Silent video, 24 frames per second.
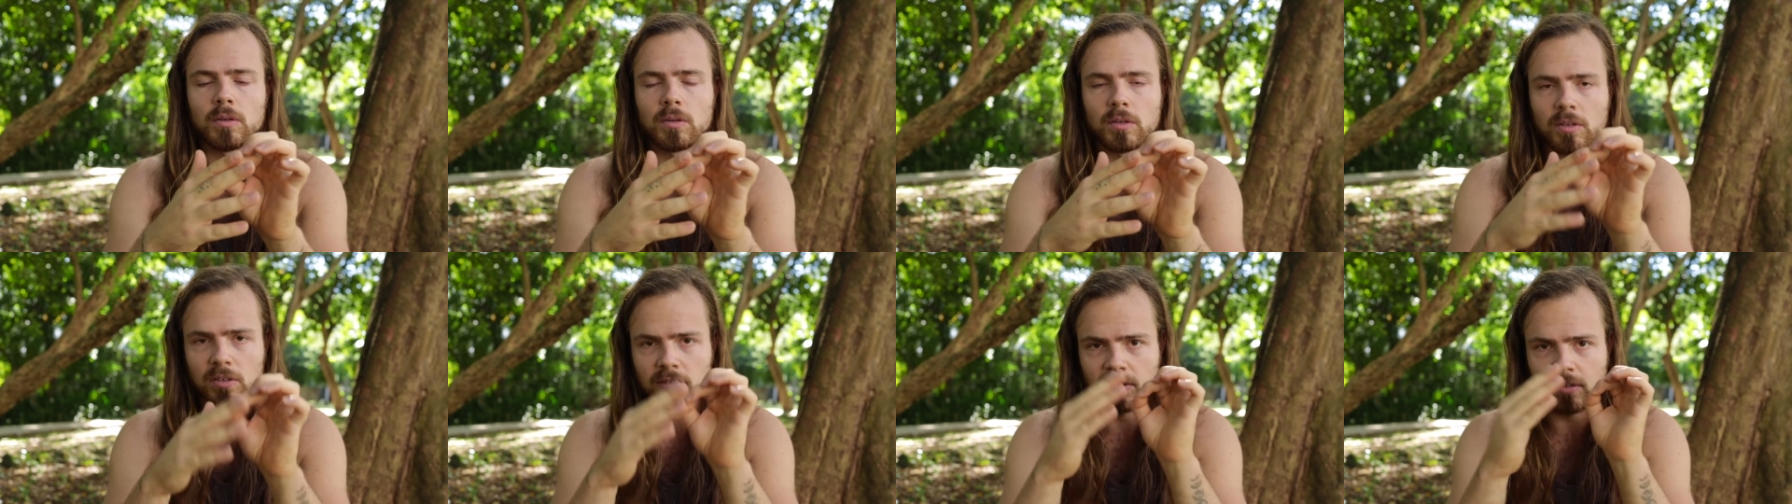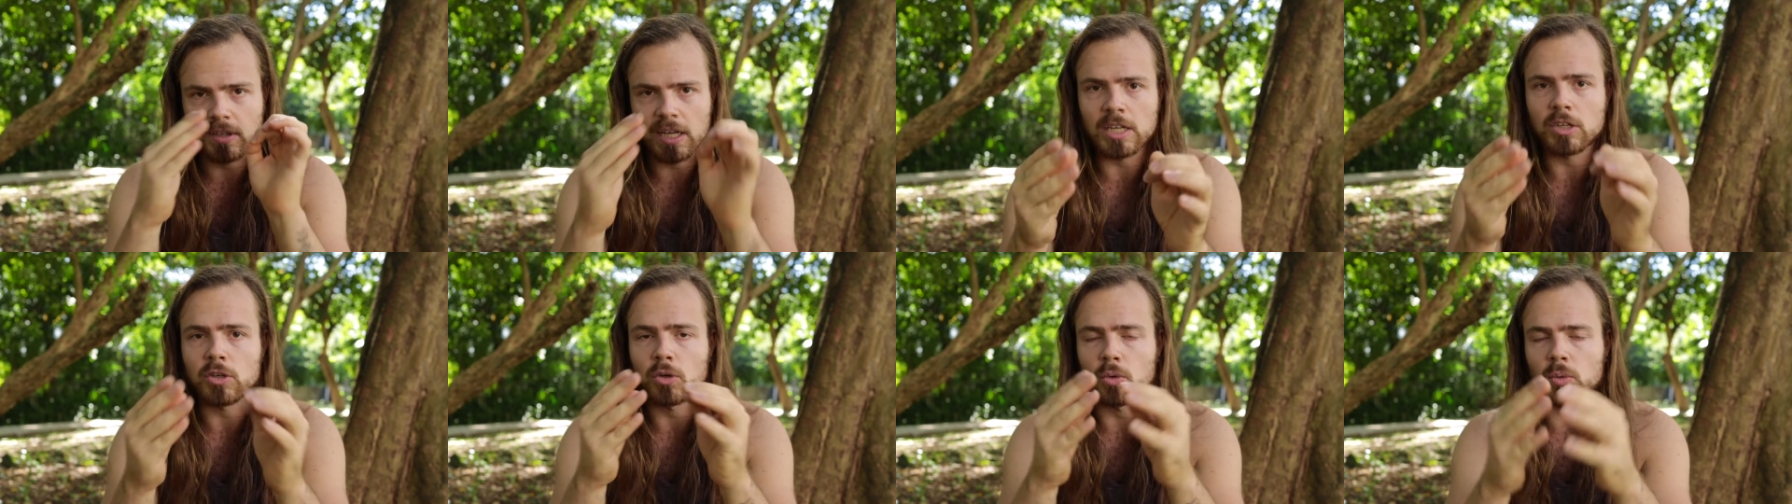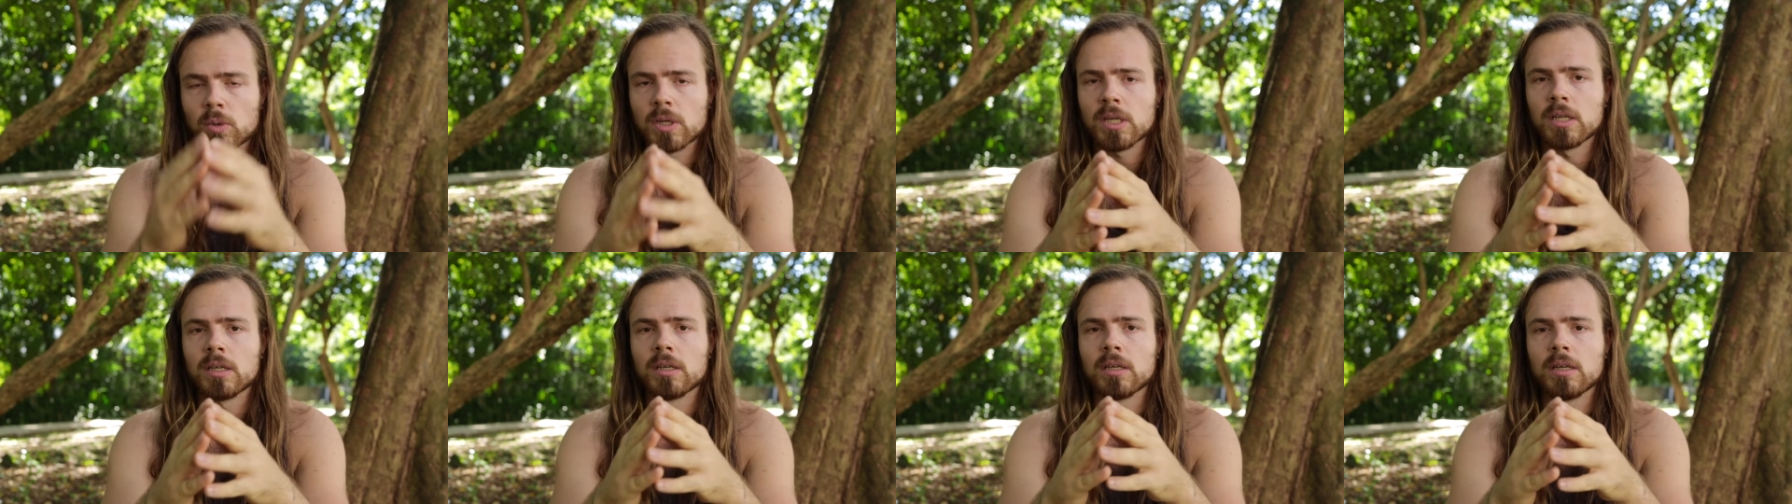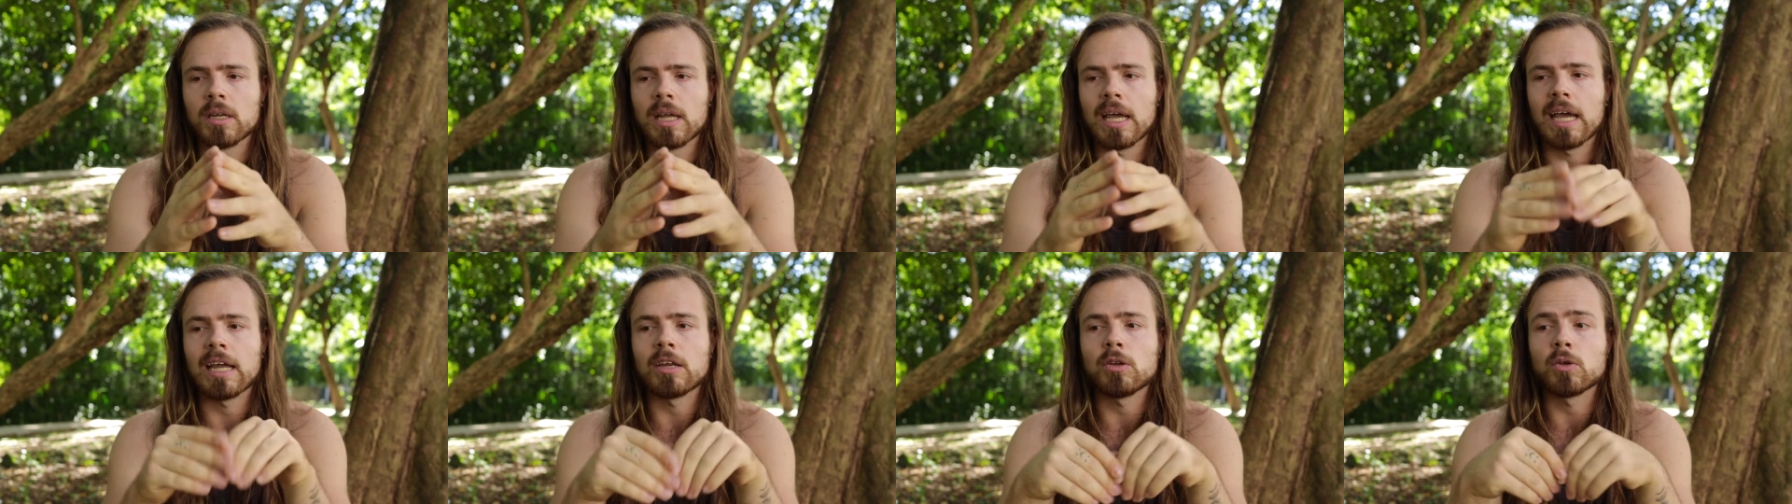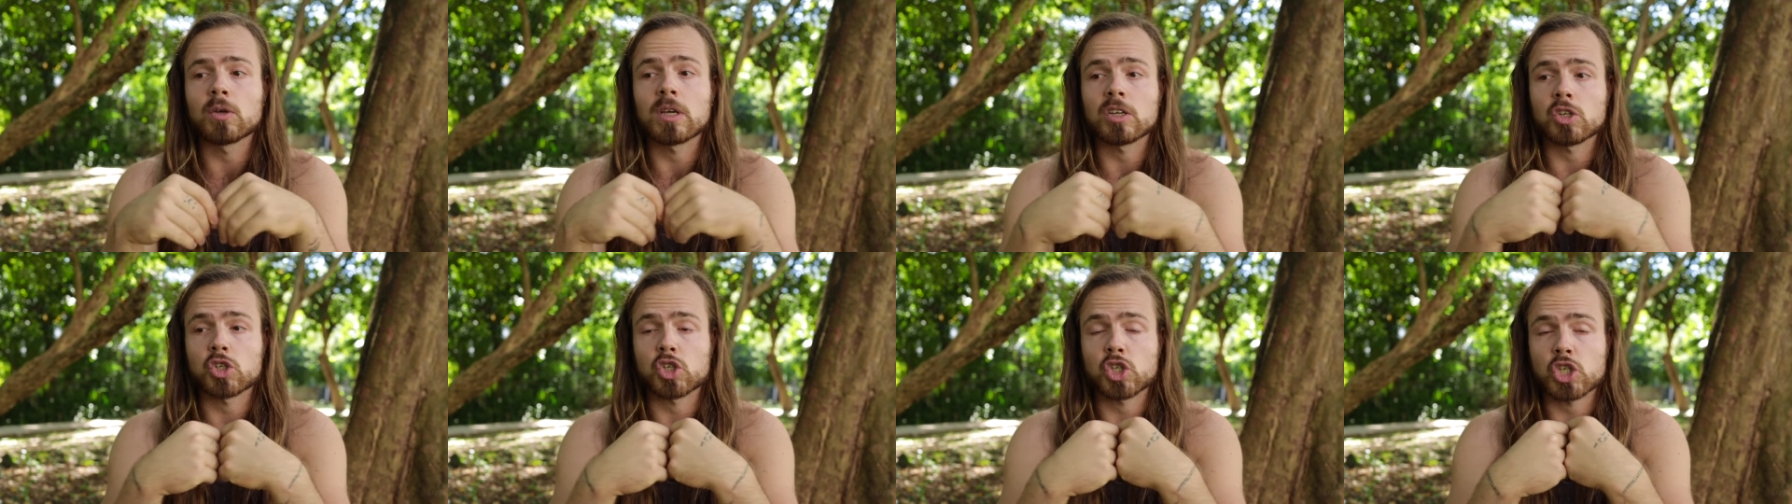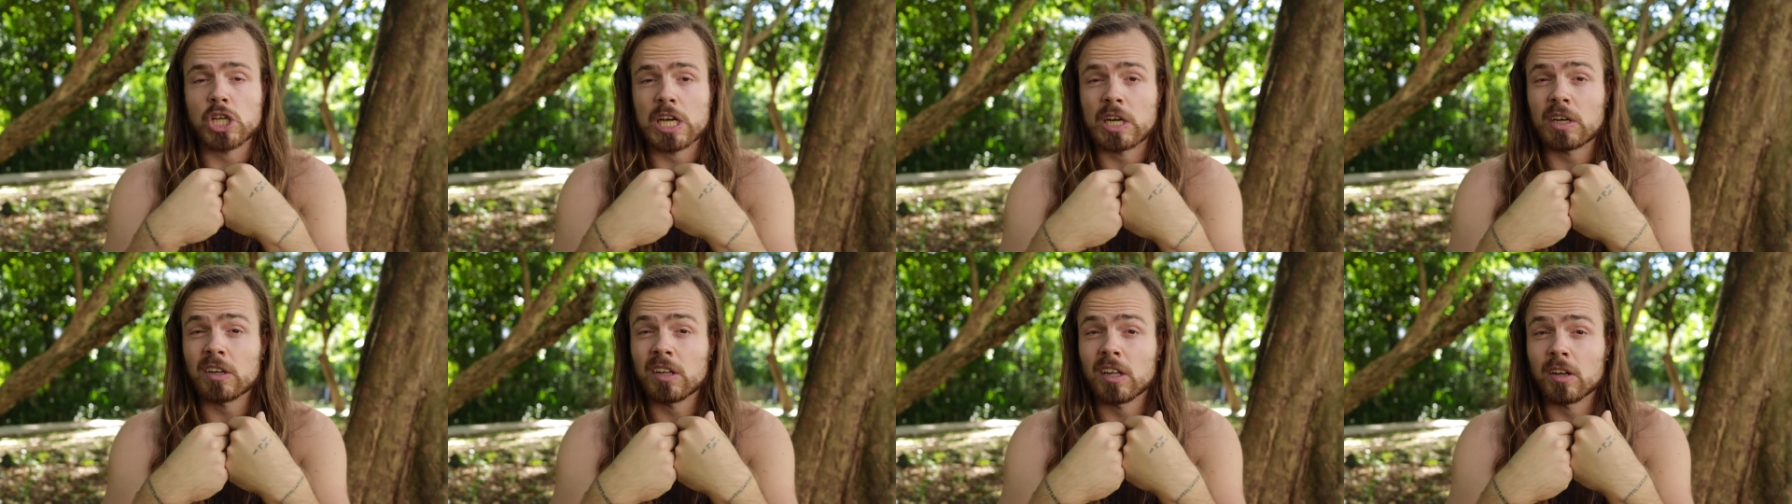the state you're in and you can
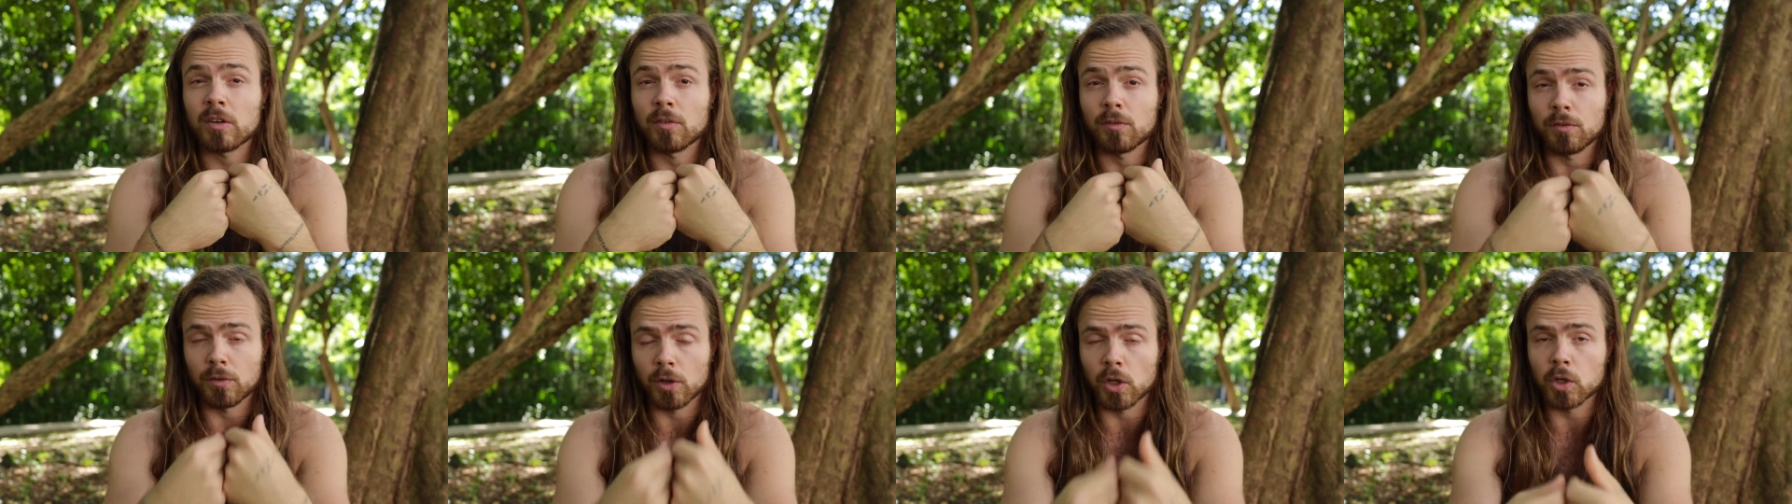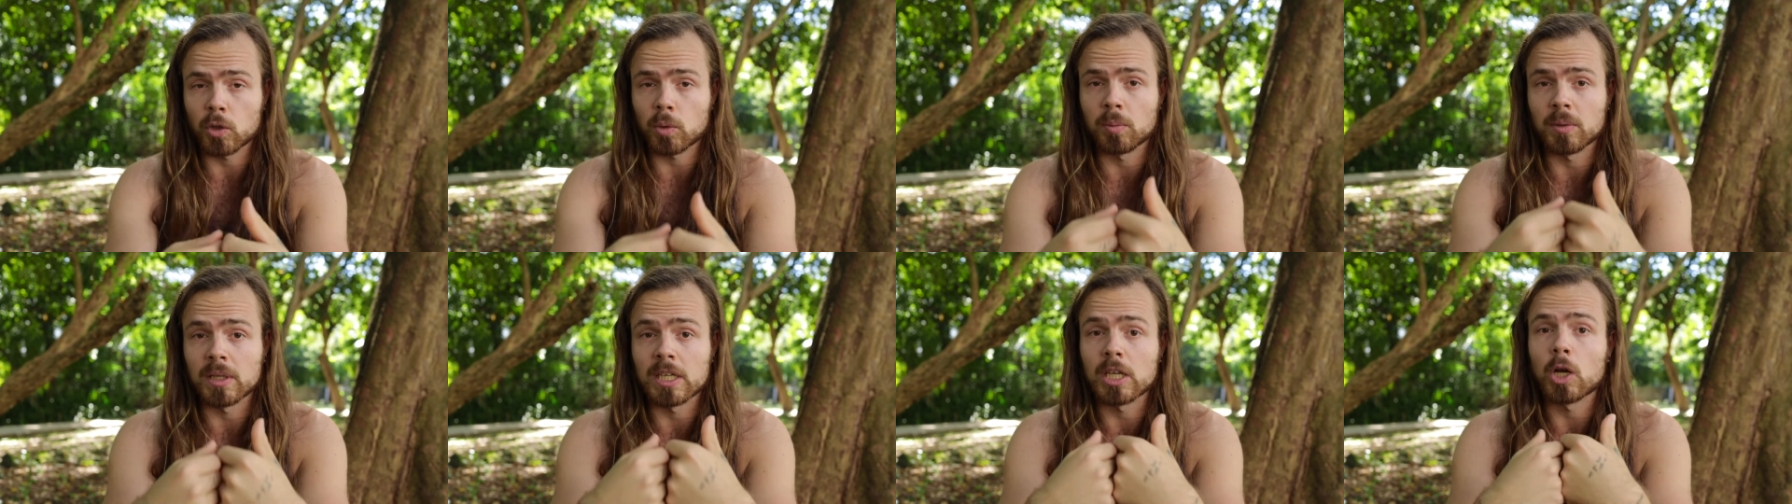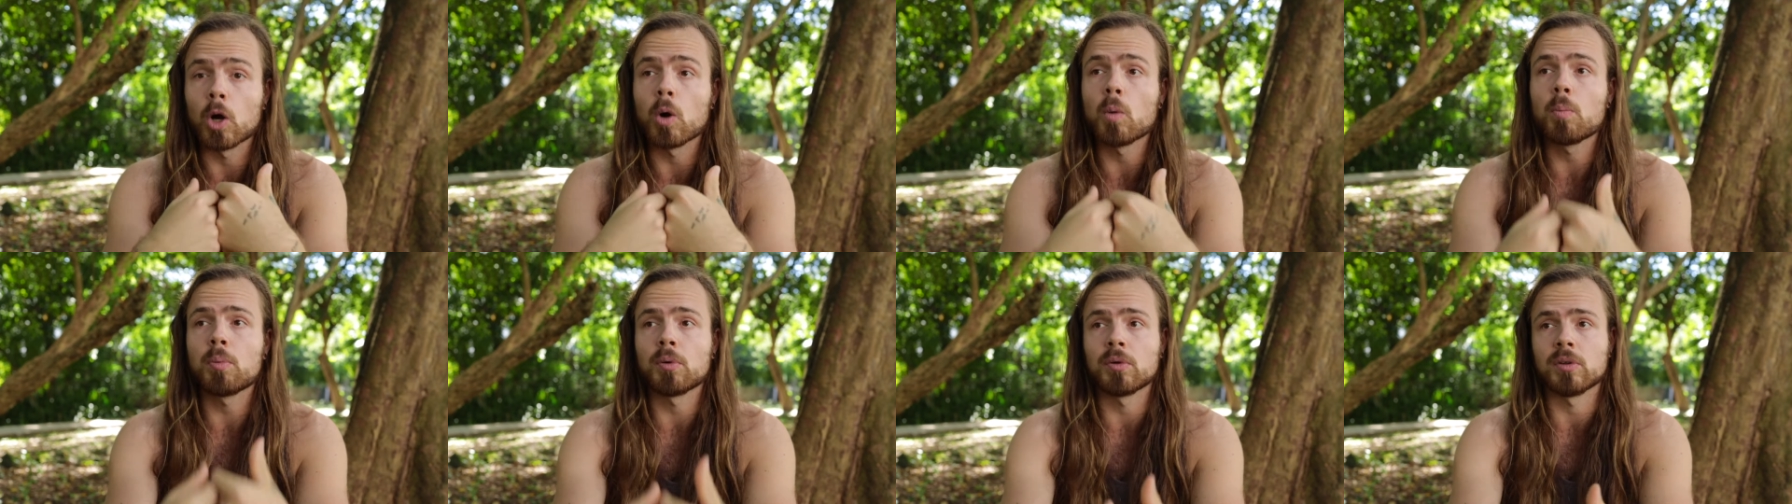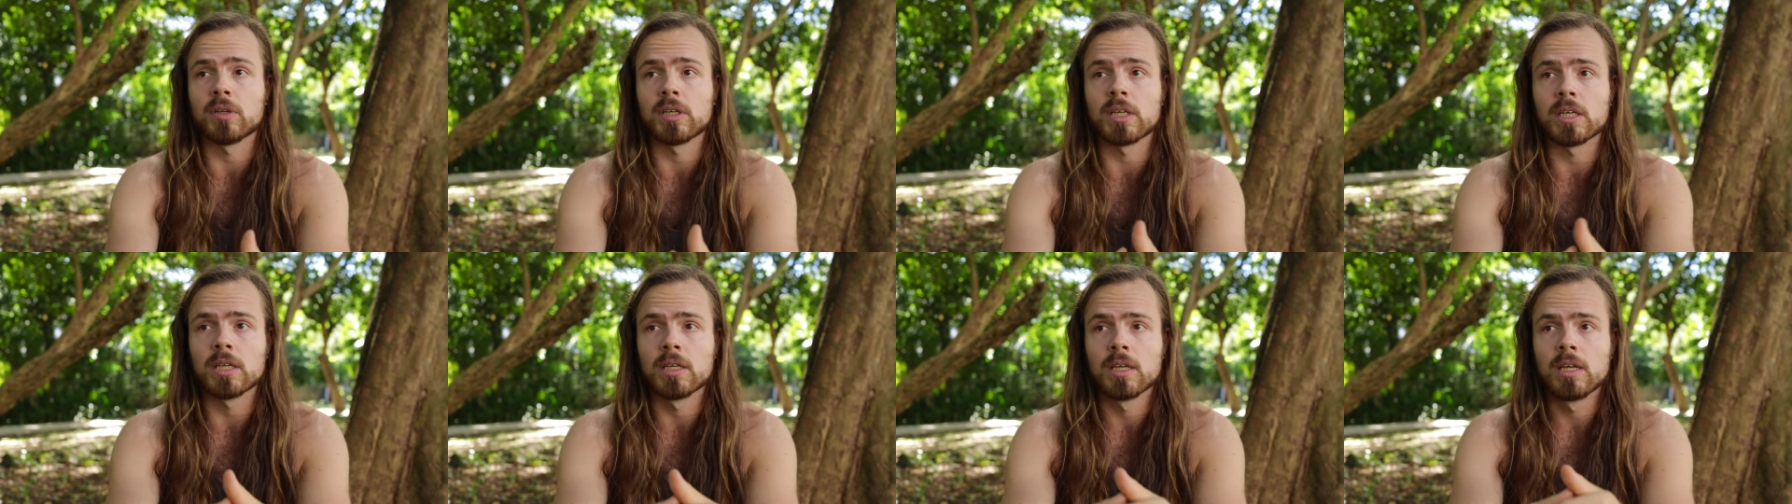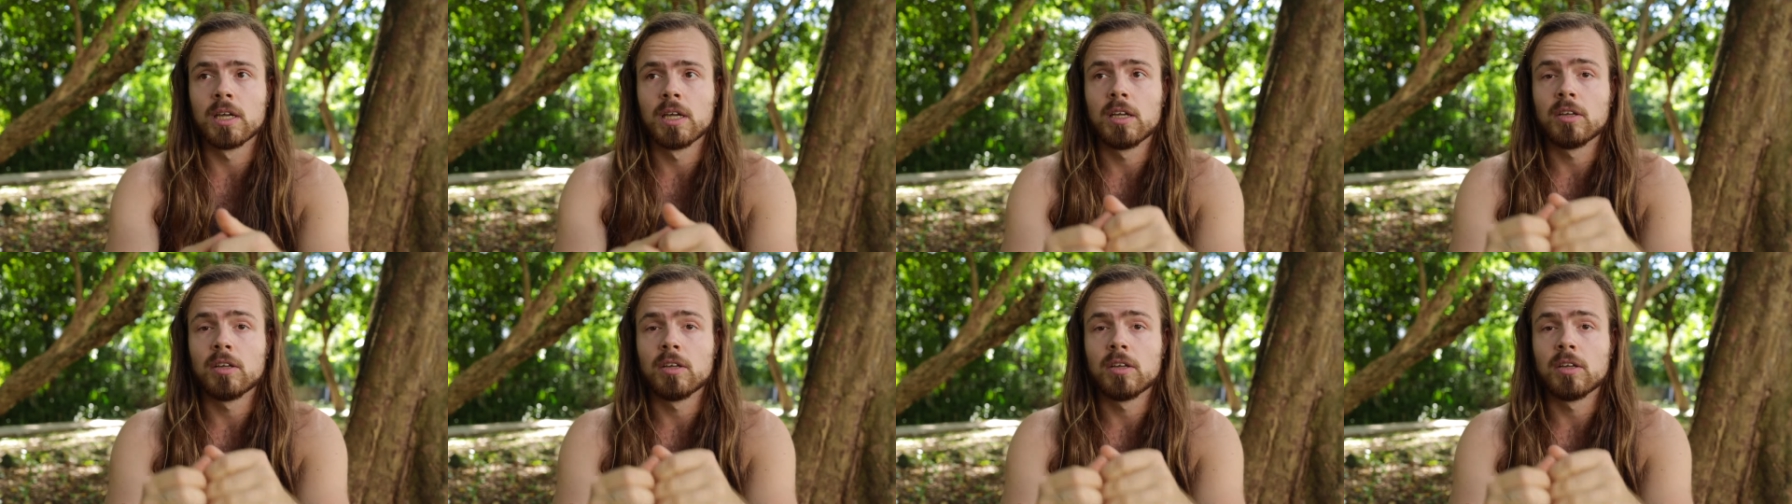share that vulnerably, openly,